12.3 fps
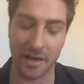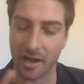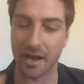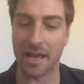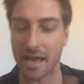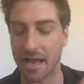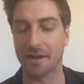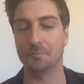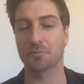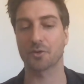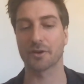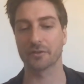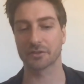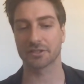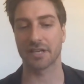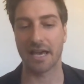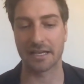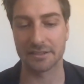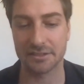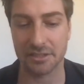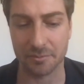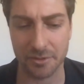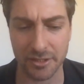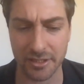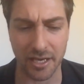I had previously had in some
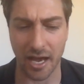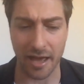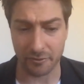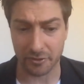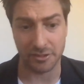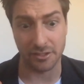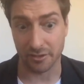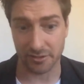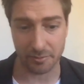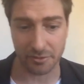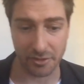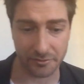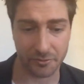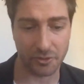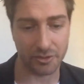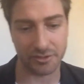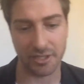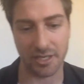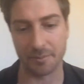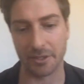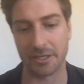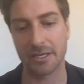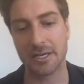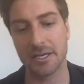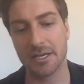of the. I haven't seen those episodes for a long time, but
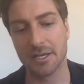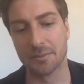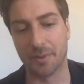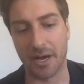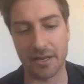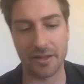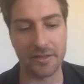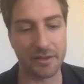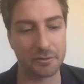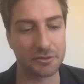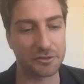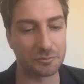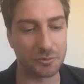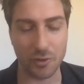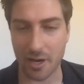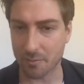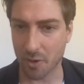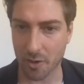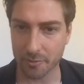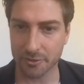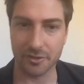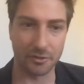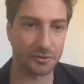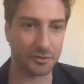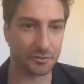there was some great moments.
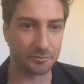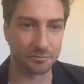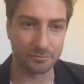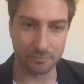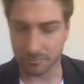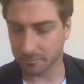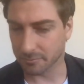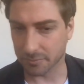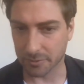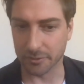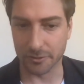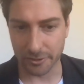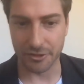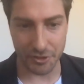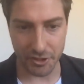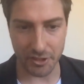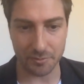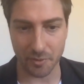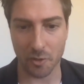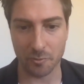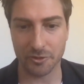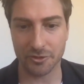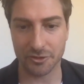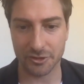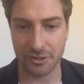There was some legit
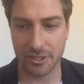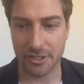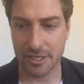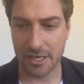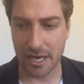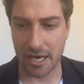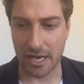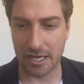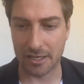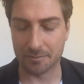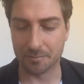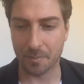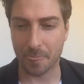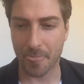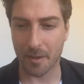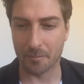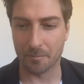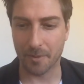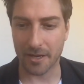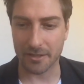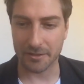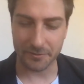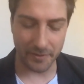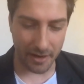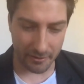moments. But
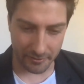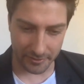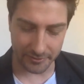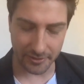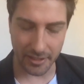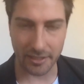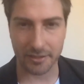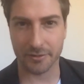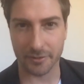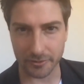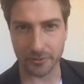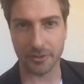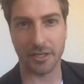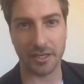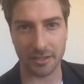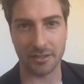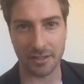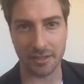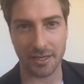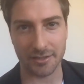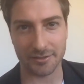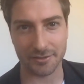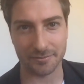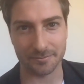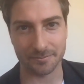as far as like the looking in the
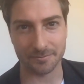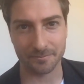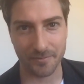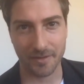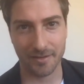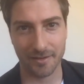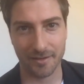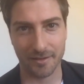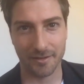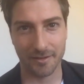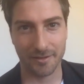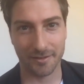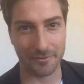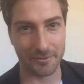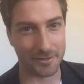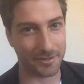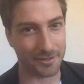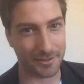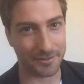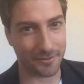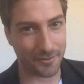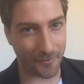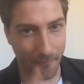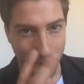eyes and giving the